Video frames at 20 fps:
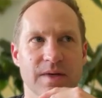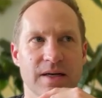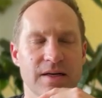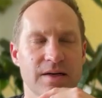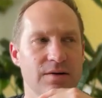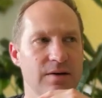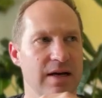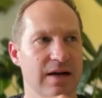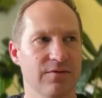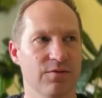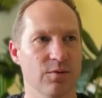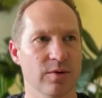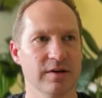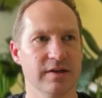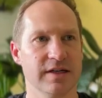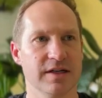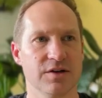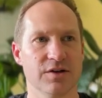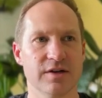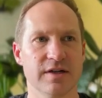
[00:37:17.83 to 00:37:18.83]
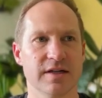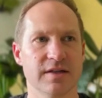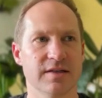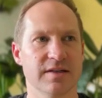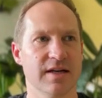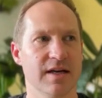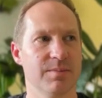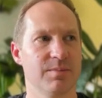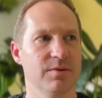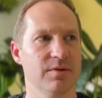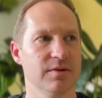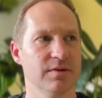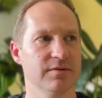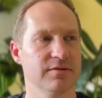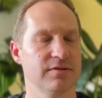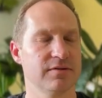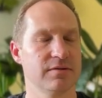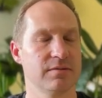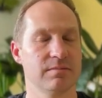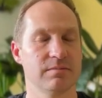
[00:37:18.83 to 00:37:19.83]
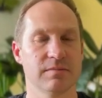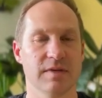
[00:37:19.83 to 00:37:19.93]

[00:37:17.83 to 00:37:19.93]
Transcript: don't have a really good example of.